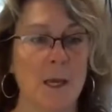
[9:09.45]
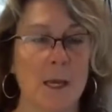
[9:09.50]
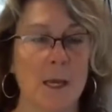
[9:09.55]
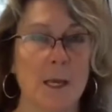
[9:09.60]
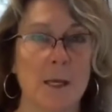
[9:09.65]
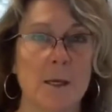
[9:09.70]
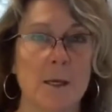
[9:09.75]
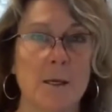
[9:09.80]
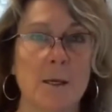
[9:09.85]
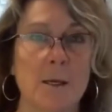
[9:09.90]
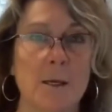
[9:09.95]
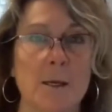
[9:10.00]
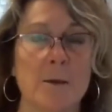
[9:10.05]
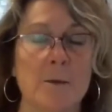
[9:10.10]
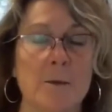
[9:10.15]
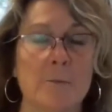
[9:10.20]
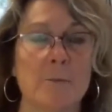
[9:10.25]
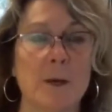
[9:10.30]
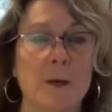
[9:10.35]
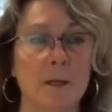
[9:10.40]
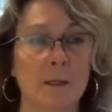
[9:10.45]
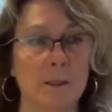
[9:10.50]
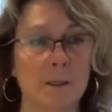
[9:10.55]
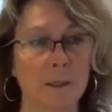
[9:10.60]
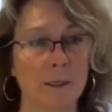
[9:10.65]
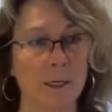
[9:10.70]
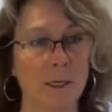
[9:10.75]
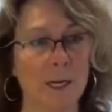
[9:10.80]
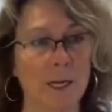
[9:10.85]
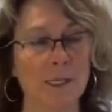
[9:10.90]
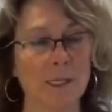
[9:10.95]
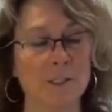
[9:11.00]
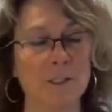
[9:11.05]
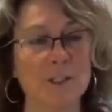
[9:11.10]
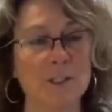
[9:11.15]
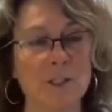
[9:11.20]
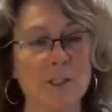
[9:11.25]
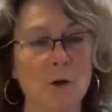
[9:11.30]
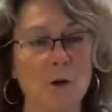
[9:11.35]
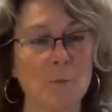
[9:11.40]
And
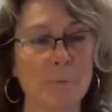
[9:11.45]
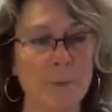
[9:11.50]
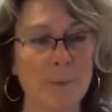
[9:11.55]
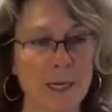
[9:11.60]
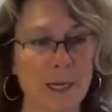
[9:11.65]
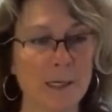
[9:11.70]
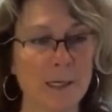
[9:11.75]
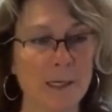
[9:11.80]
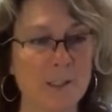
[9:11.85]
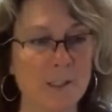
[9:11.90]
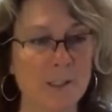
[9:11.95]
so being